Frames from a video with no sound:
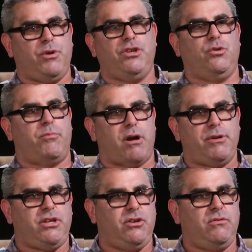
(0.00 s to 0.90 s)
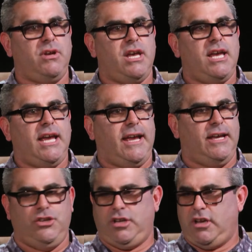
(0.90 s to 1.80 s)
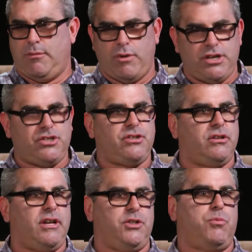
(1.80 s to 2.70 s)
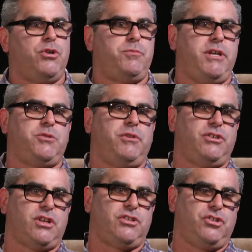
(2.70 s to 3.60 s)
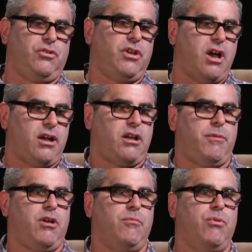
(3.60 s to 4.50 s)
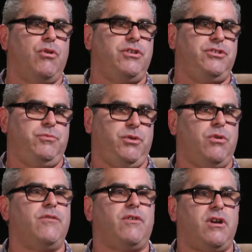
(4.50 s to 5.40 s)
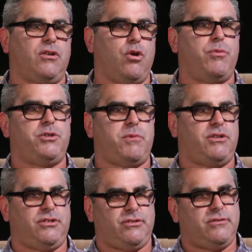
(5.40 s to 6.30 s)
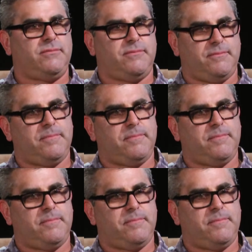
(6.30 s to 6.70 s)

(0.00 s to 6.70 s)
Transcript: We're going to do a barbecue, and you can come register. And Sports Basement is also coming on board to be one of our corporate sponsors.